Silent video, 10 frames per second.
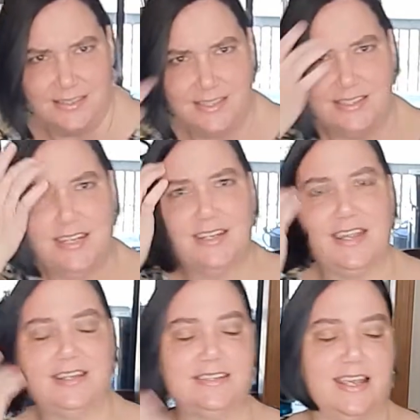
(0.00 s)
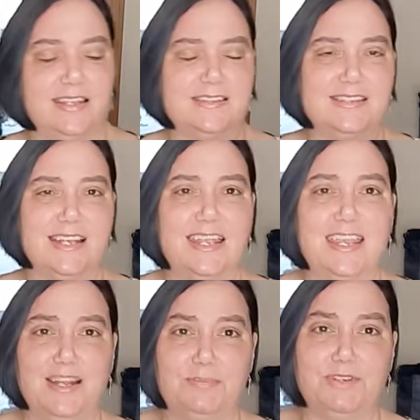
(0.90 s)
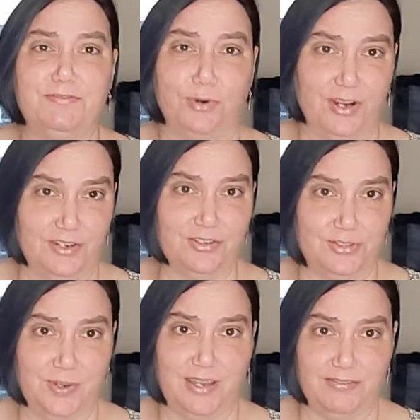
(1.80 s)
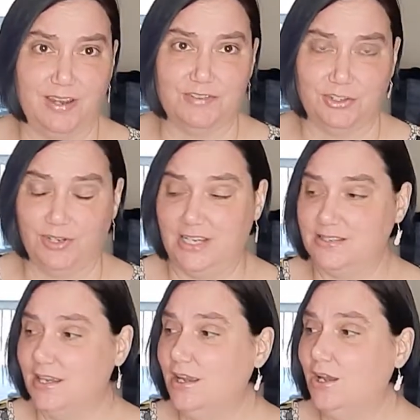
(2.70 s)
60 to 90 seconds, it's going to heat up to 425 degrees,